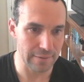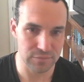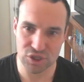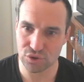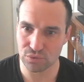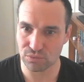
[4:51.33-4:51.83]

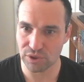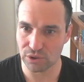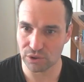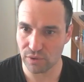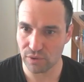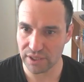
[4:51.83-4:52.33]
Just real
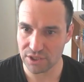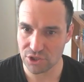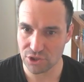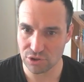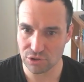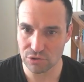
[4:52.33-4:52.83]
quick
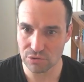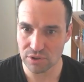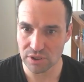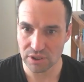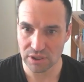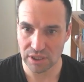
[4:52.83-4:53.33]
to
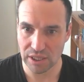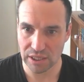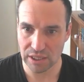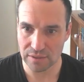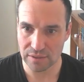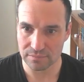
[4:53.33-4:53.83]

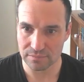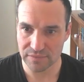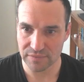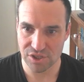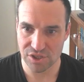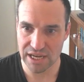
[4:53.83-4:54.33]

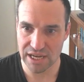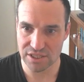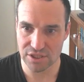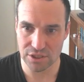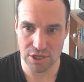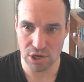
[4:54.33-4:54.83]
let you guys
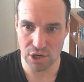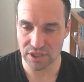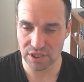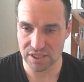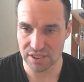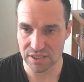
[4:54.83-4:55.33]
know,
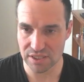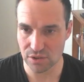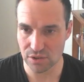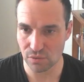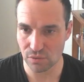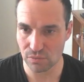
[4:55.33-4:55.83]
this is
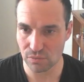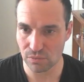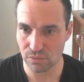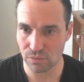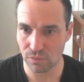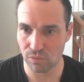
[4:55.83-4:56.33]

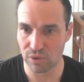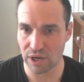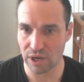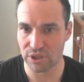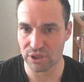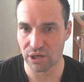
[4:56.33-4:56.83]
what I
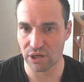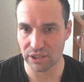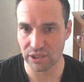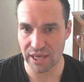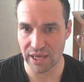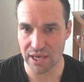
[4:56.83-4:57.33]
would
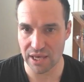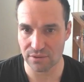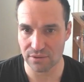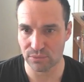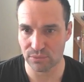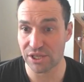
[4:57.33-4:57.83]
call a
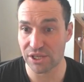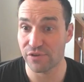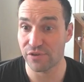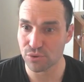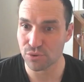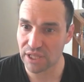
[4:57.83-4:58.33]
range
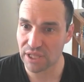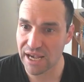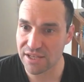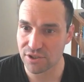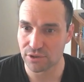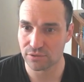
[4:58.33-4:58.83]

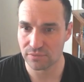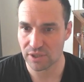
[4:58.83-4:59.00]
visualizer.